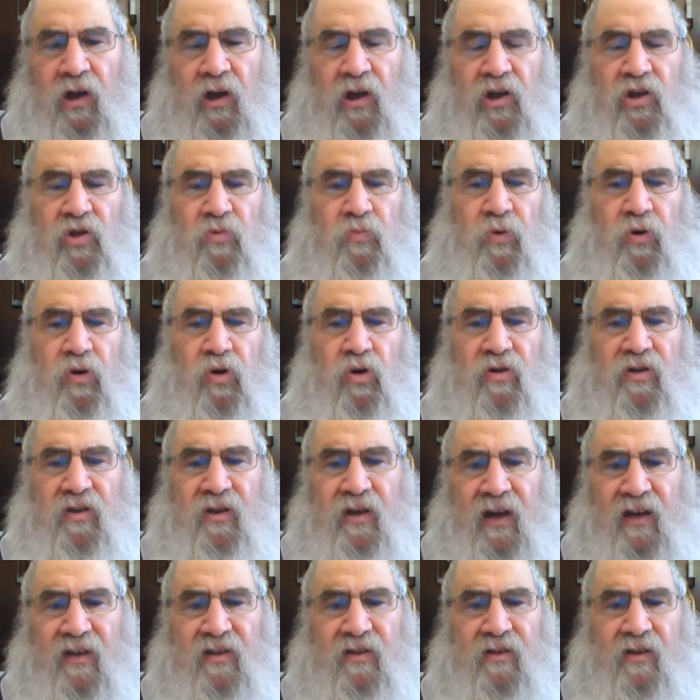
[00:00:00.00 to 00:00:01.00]
is because
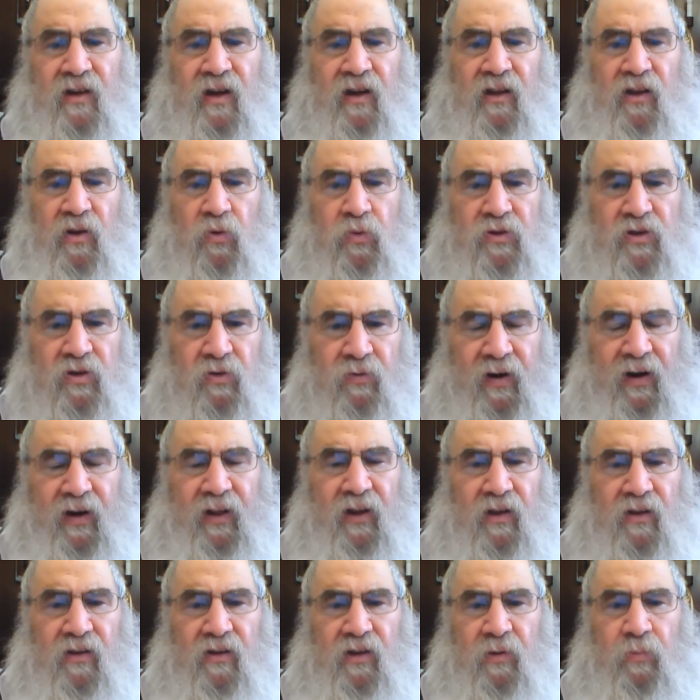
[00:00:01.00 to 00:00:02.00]
yesterday there was
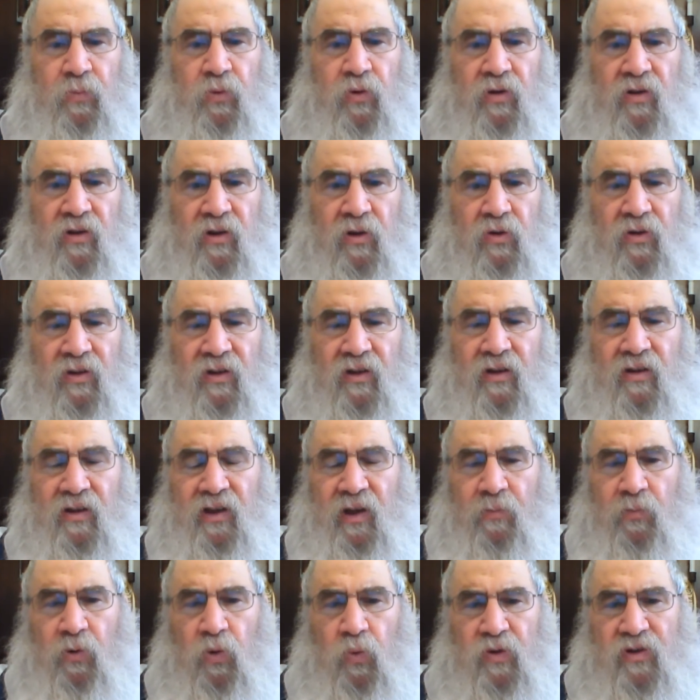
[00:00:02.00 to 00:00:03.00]
already a dibur. The
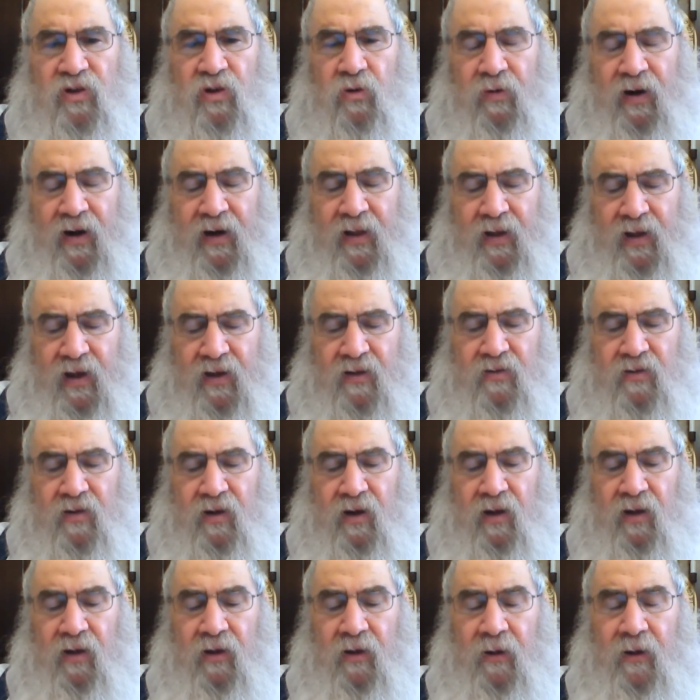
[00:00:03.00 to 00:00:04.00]
dibur was already
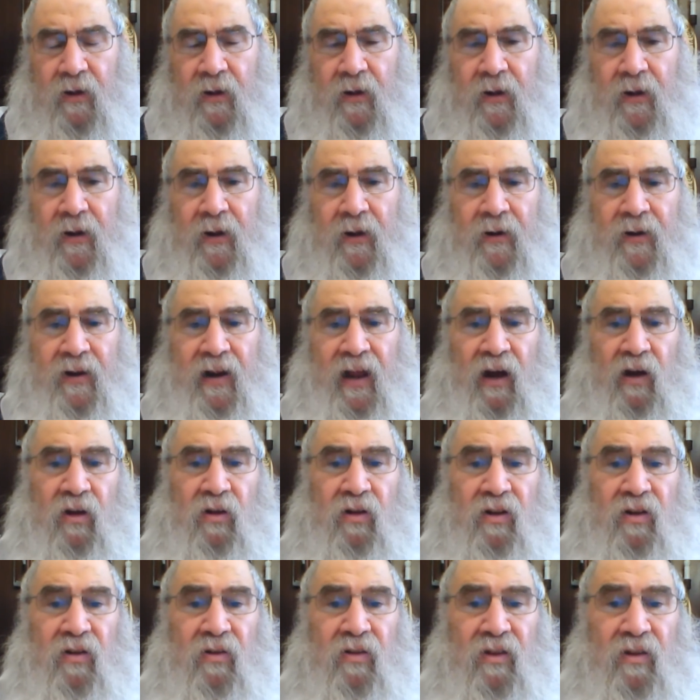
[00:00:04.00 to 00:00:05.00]
yesterday. Now,
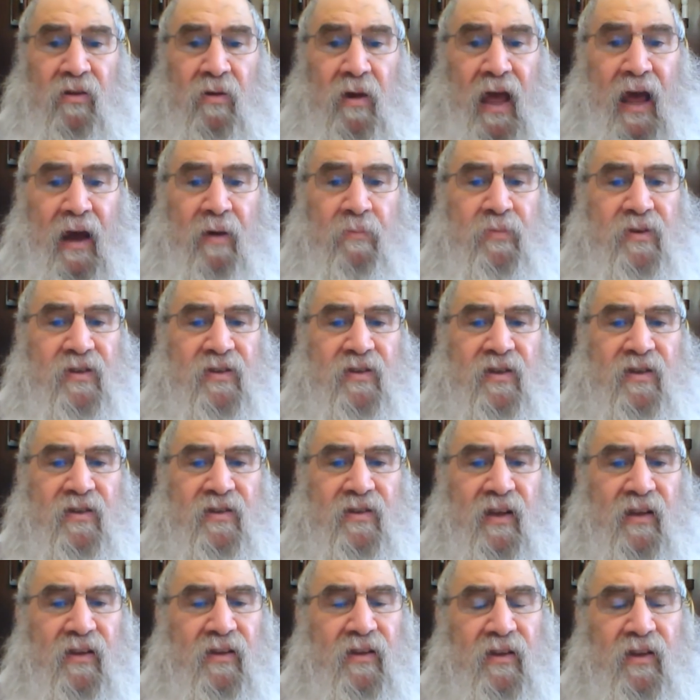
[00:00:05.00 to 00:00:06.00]
the emes
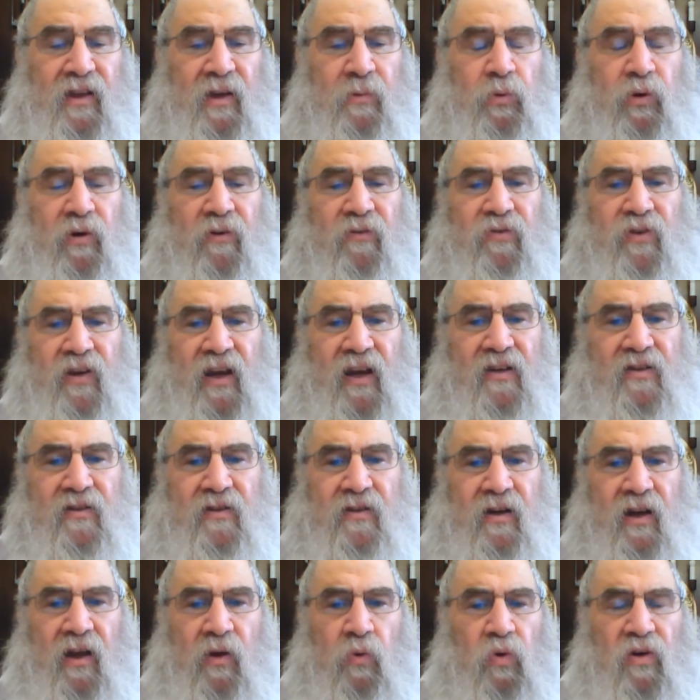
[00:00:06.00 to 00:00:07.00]
is that the dibur of
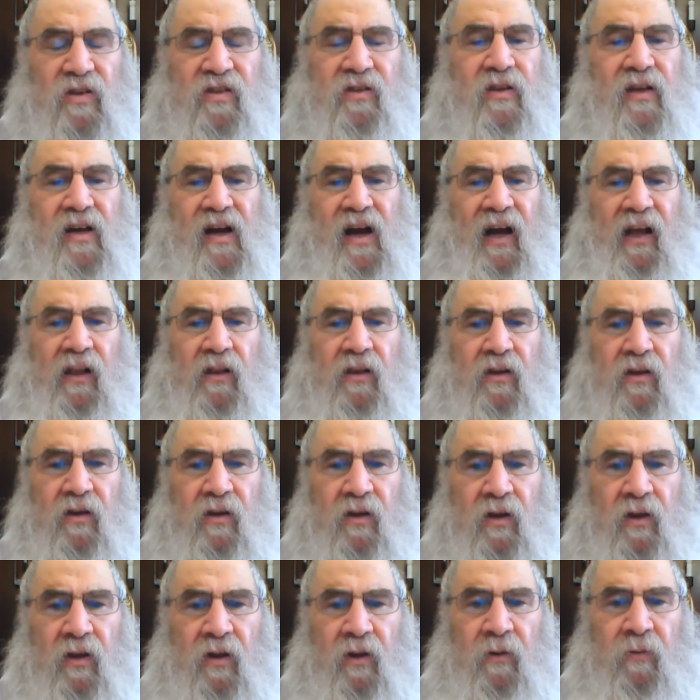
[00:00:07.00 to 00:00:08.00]
yesterday wasn't chal.
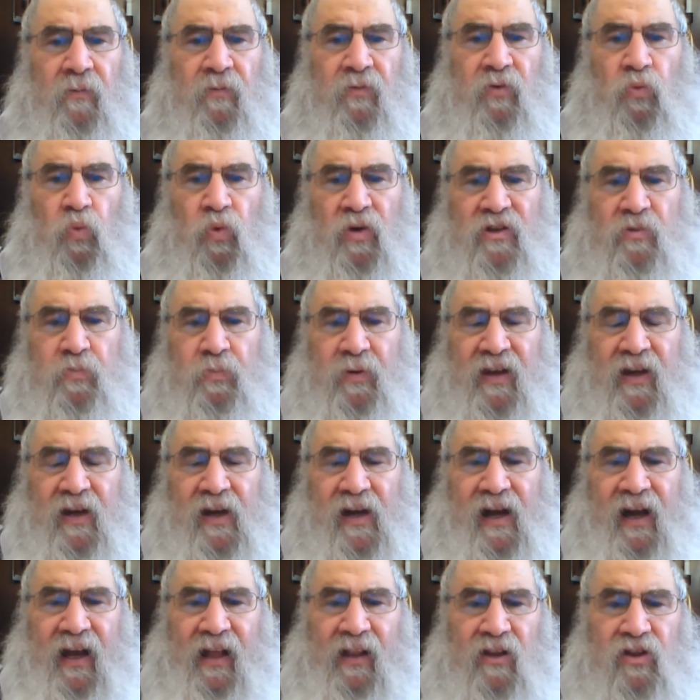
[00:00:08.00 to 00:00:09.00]
What's being
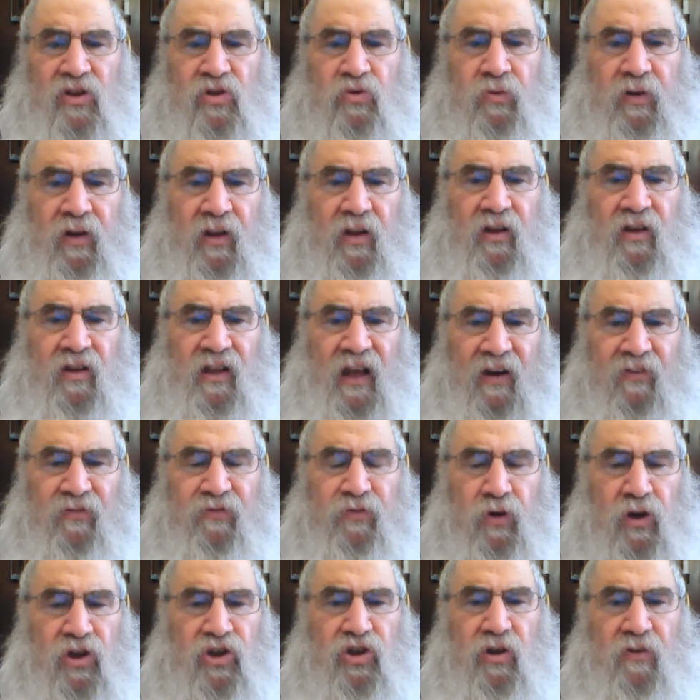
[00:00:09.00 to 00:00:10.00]
chal is really the
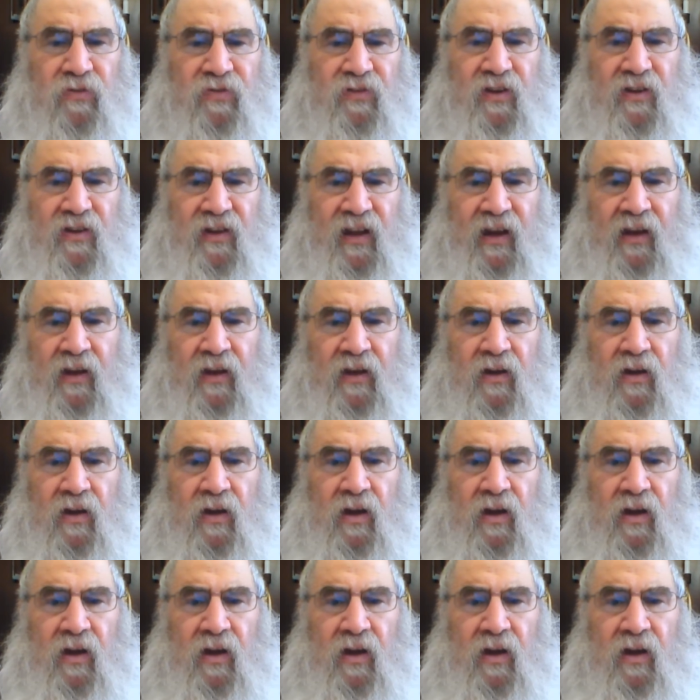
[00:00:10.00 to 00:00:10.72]
hafrosha of today.